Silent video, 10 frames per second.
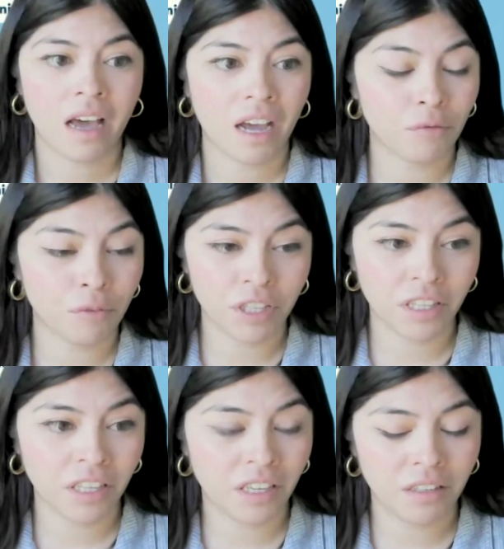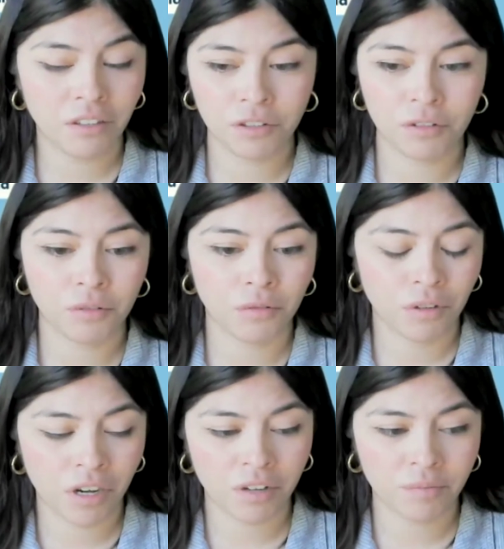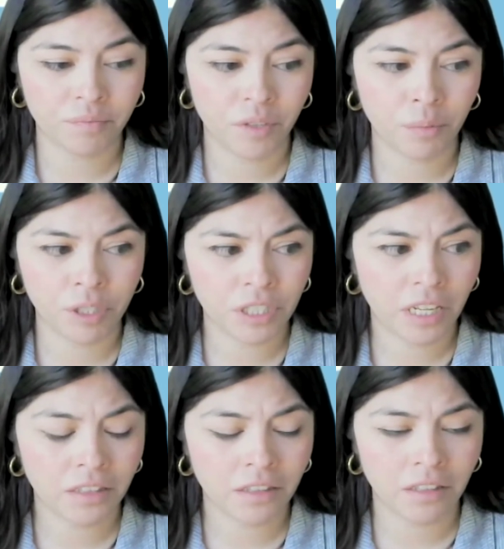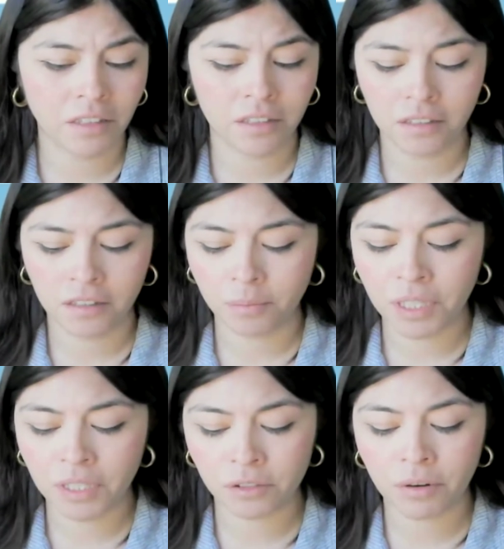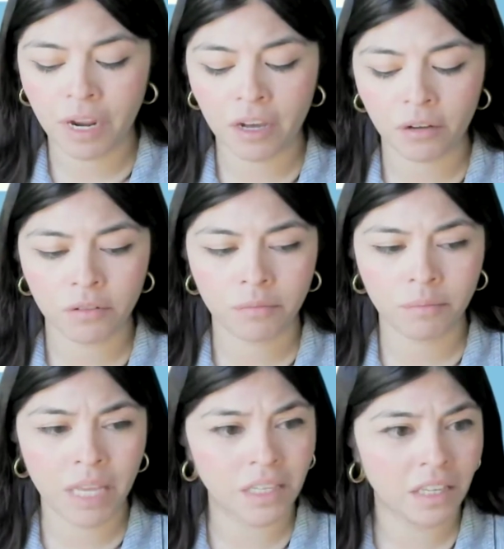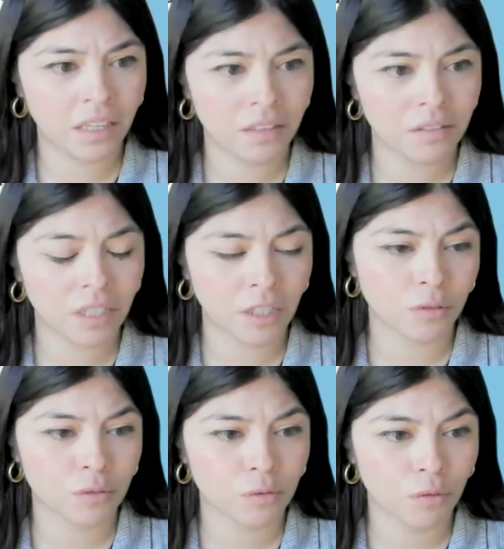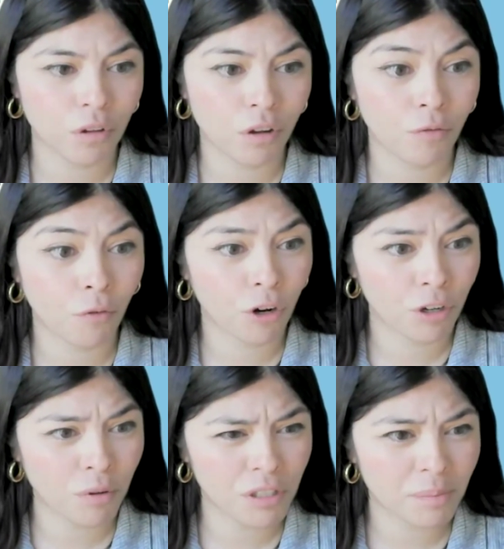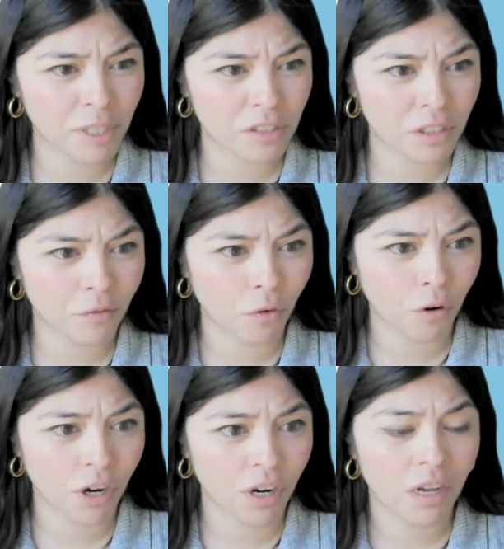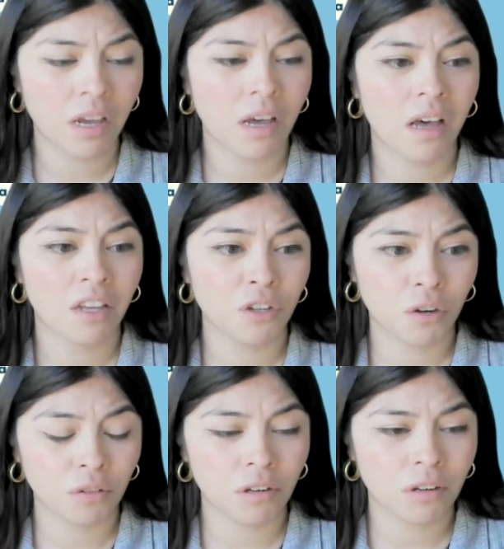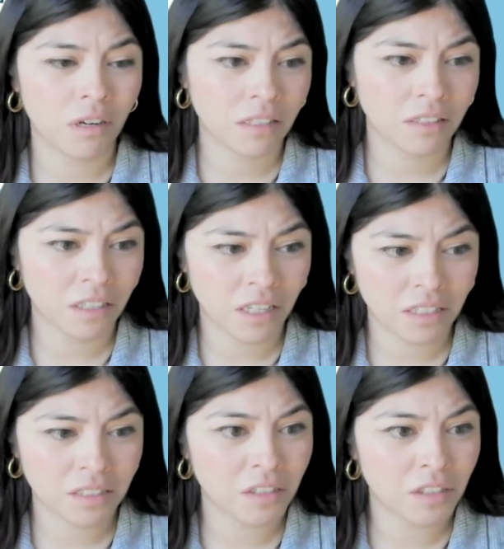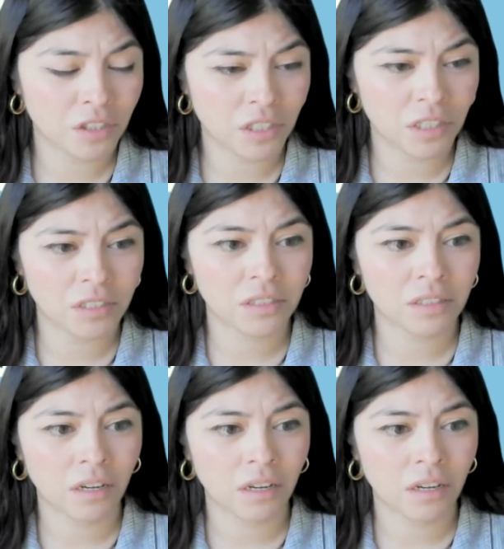I really, appreciate the piece around making dental school affordable, especially for, Latines, Indigenous